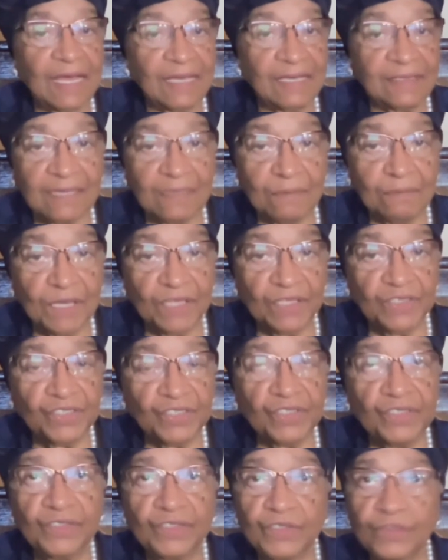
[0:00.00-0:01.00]
As I
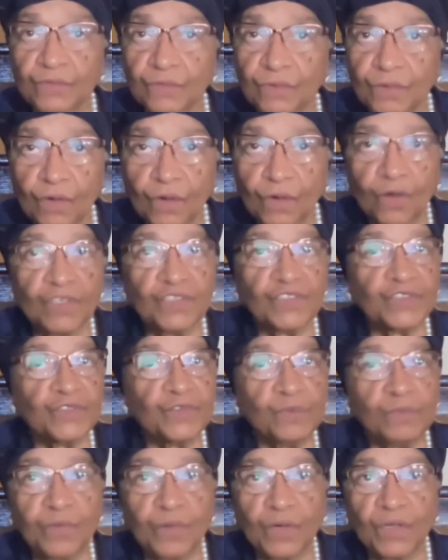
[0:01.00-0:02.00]
mentioned, through laws,
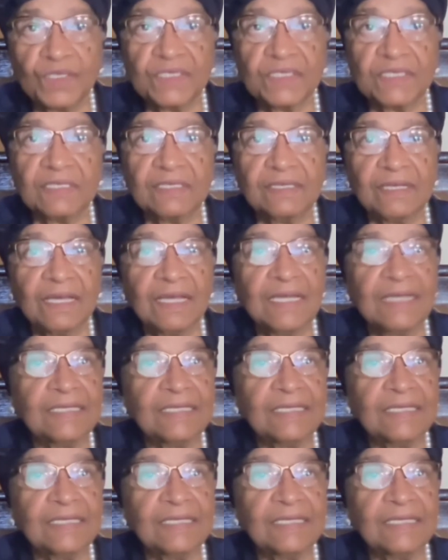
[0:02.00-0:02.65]
through policy,